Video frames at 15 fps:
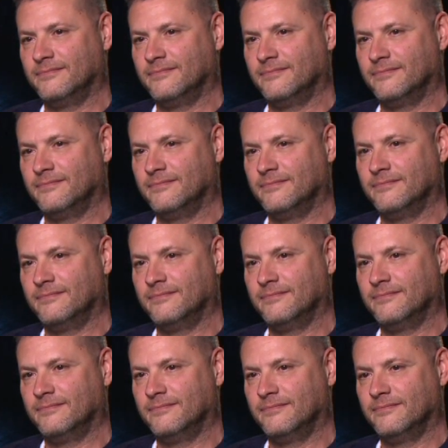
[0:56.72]

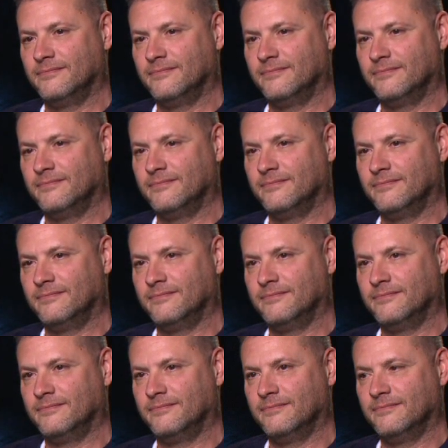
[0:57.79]

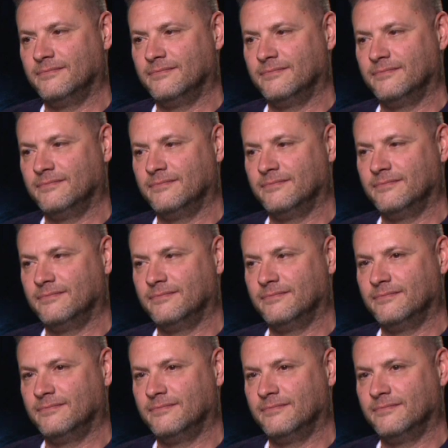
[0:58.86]

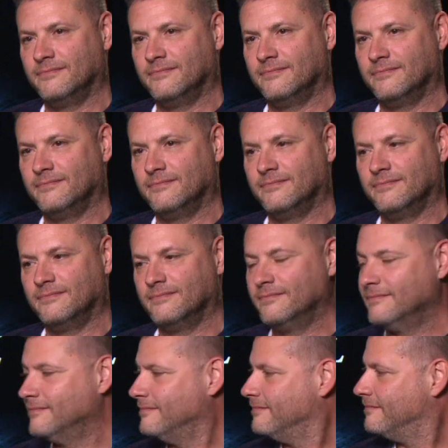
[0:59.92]

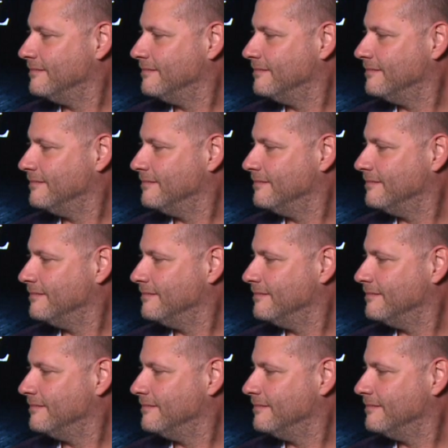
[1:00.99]
No words are spoken by the person on screen.